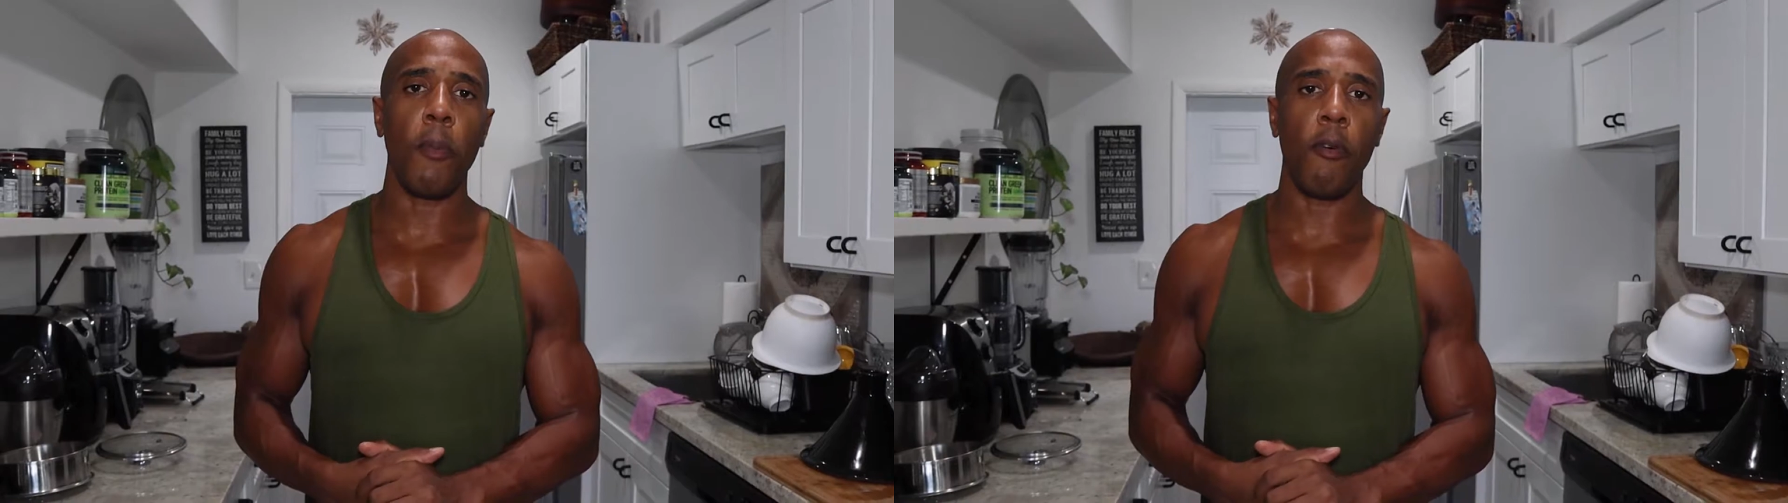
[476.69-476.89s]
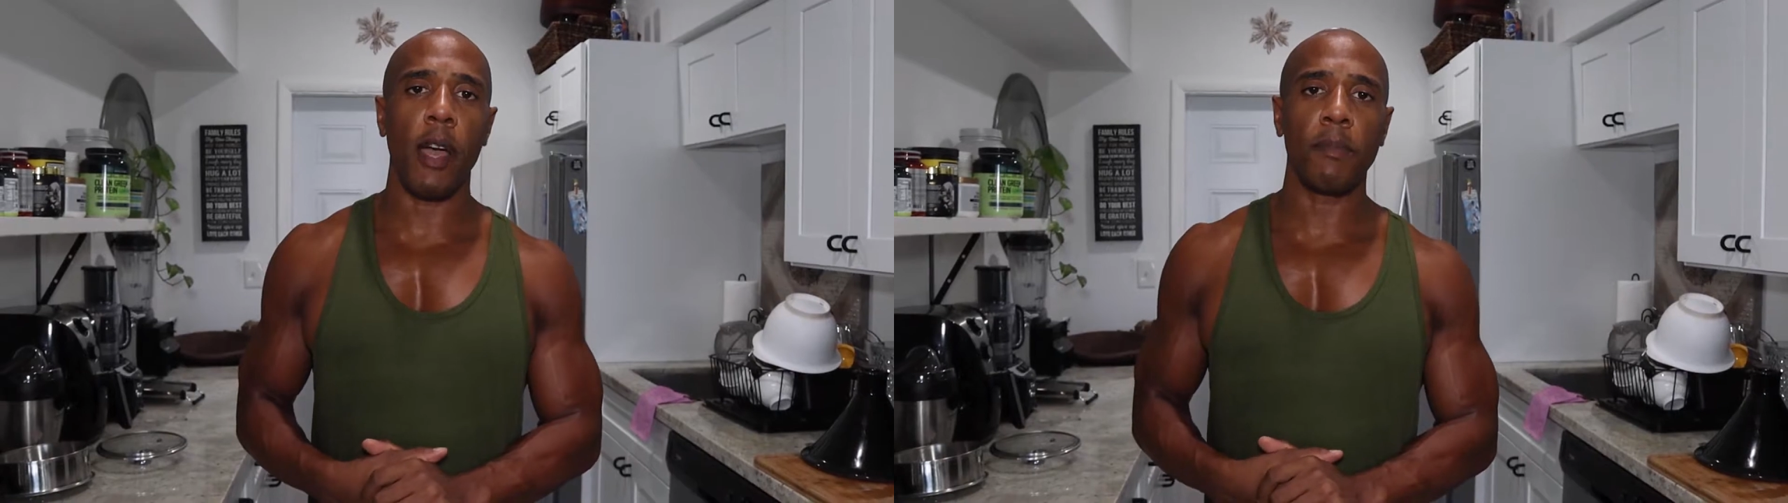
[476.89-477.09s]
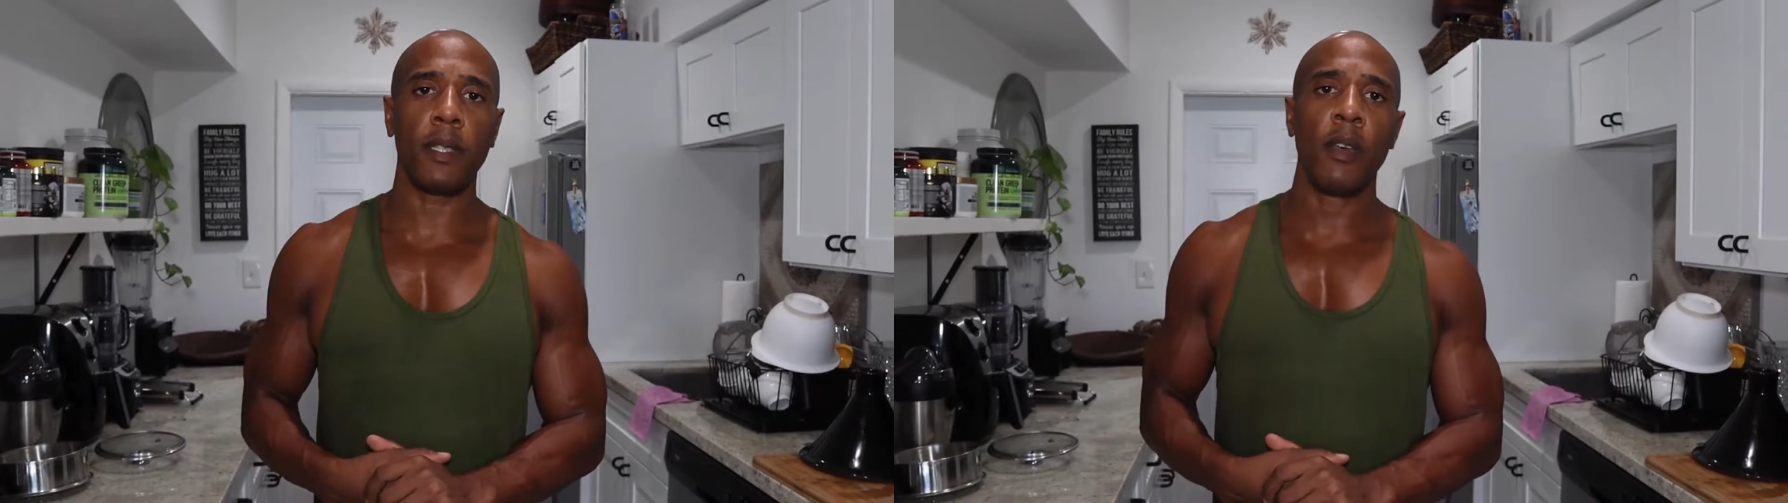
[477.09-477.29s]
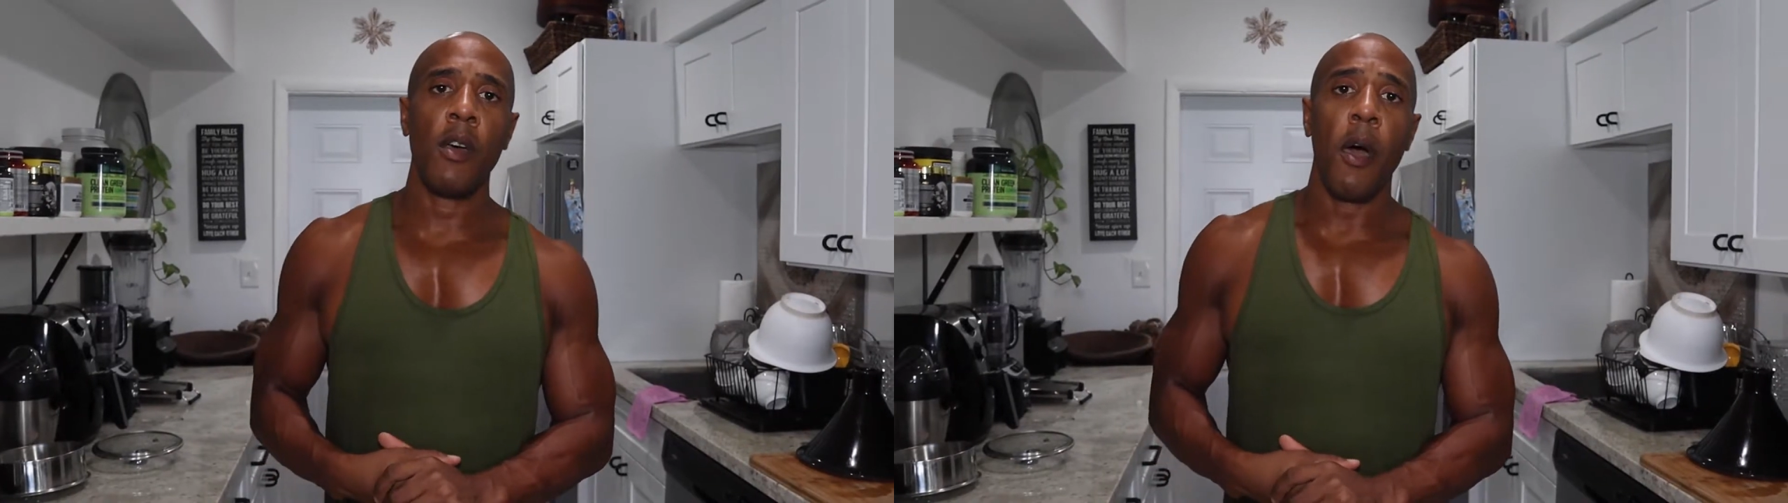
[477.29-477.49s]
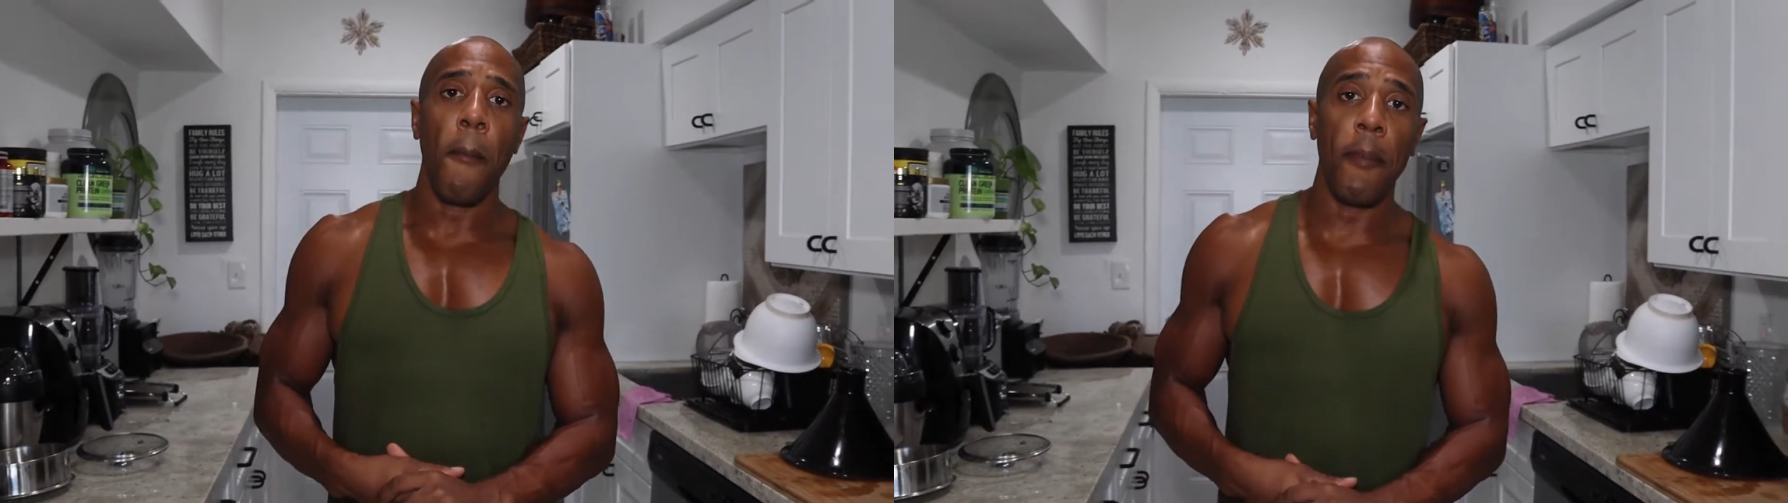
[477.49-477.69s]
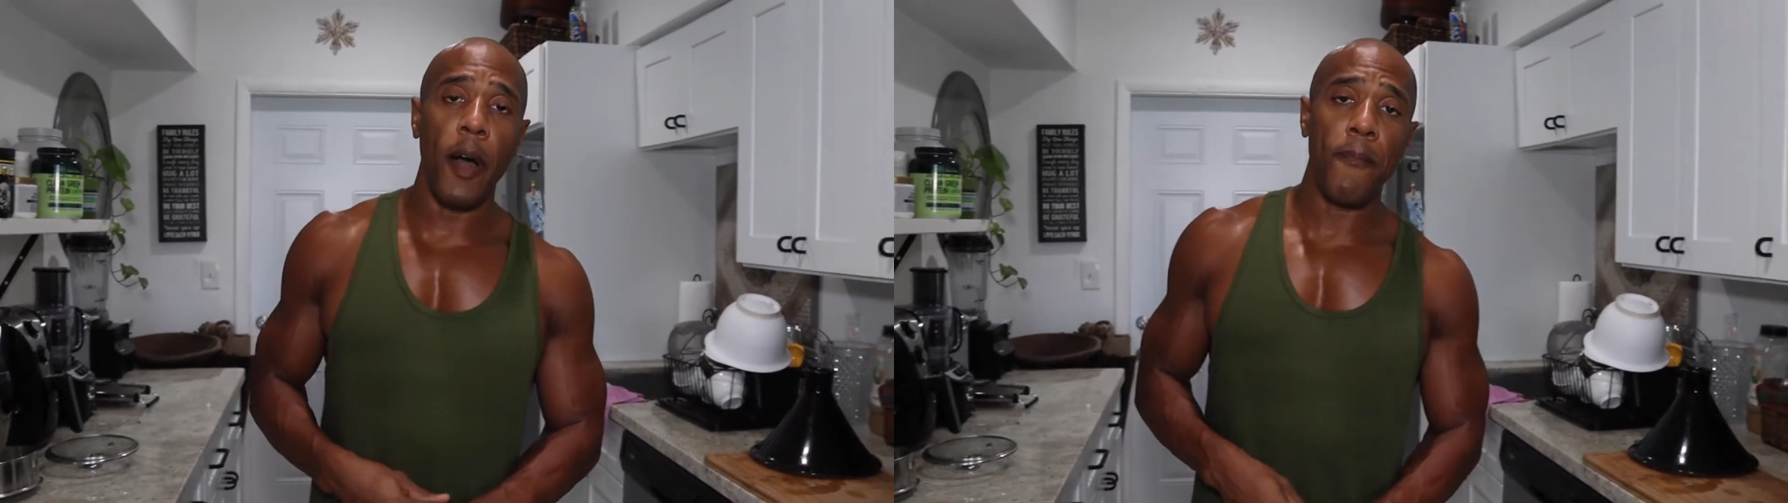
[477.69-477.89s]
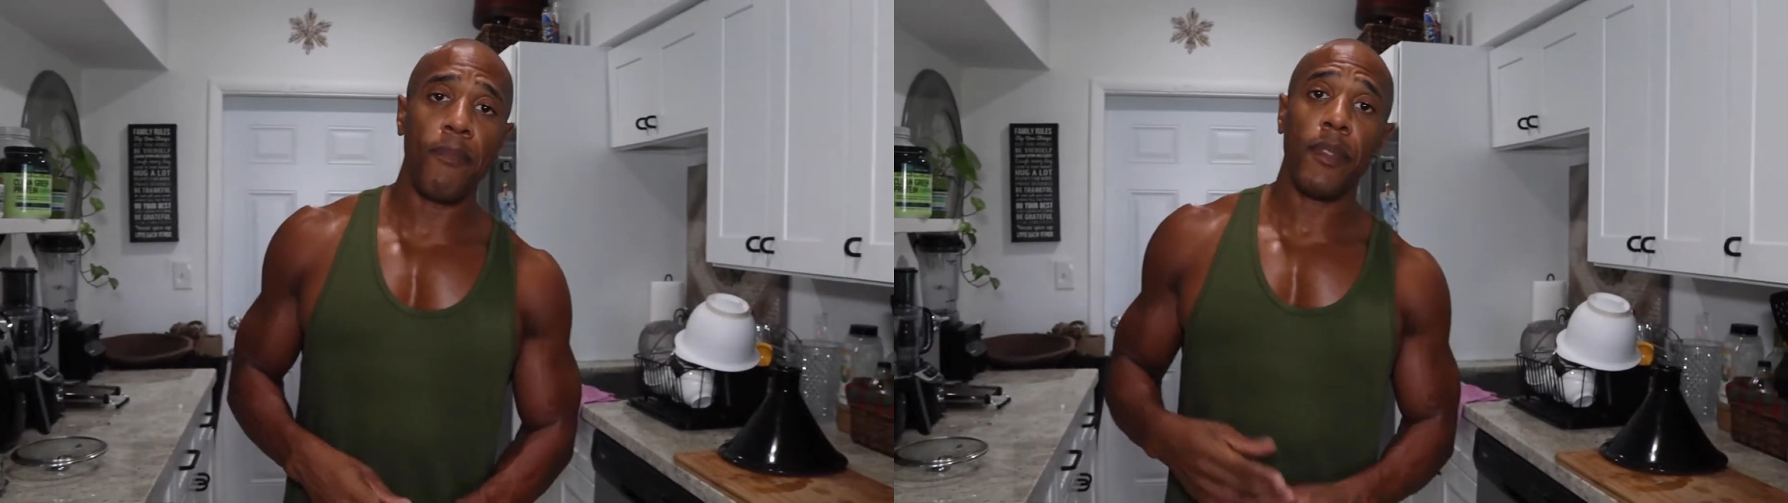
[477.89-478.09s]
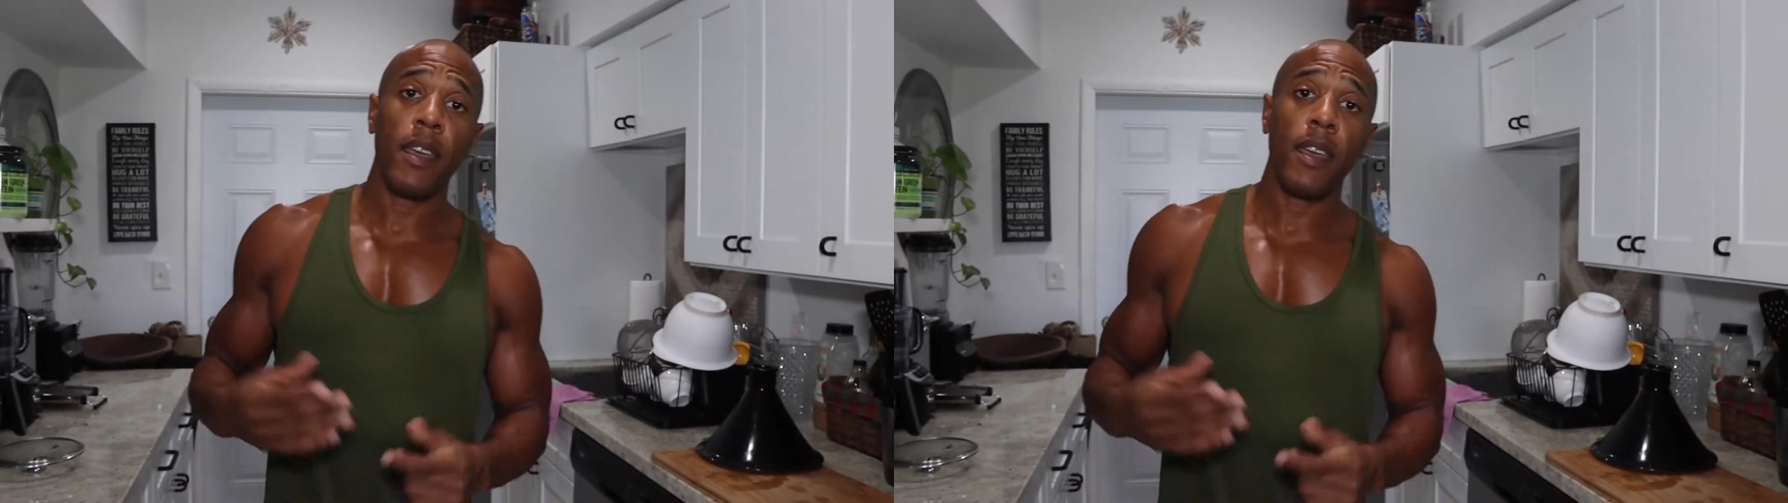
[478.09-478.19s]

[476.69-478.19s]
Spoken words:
preps. But